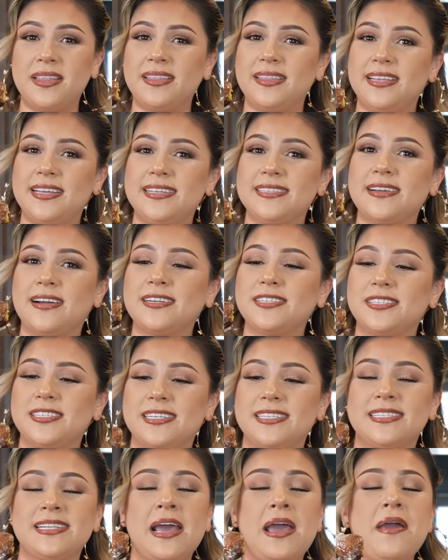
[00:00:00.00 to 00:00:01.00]
these are
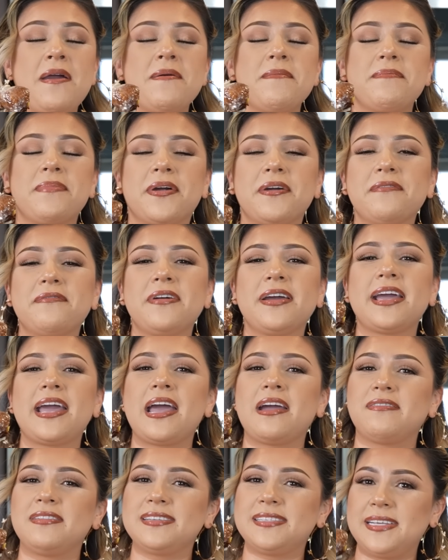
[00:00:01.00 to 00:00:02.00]
just perfect
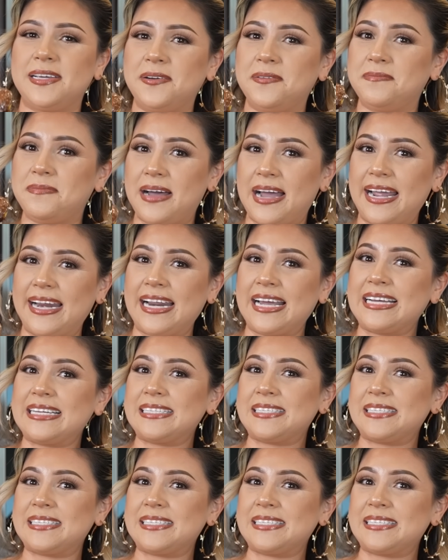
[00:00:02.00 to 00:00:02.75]
every single bite.